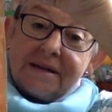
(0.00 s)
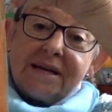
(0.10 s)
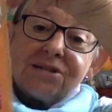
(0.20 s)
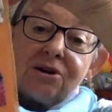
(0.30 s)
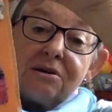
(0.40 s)

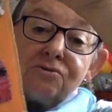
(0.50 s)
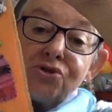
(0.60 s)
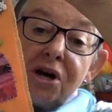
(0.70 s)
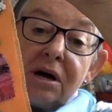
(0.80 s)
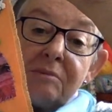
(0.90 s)
He's got a little
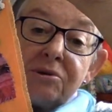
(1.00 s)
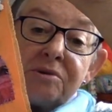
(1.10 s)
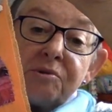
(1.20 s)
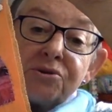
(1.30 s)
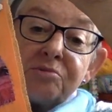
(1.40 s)
charm on the
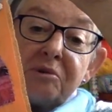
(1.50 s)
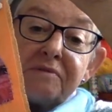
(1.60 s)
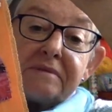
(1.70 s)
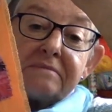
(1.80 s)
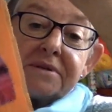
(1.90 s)
bottom of
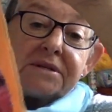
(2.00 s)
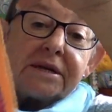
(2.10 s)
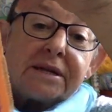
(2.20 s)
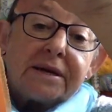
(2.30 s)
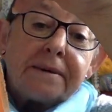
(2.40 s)
him. You
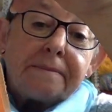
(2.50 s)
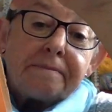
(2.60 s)
see that?